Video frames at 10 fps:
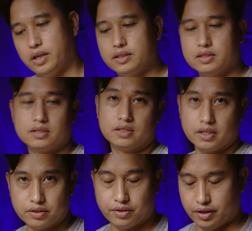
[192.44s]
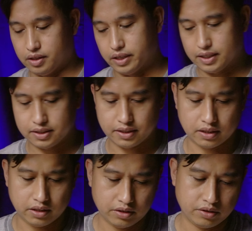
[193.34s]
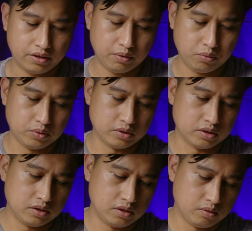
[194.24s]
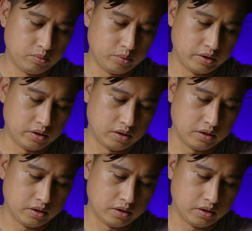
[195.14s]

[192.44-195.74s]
And this is the other thing. Like I said, the other thing was with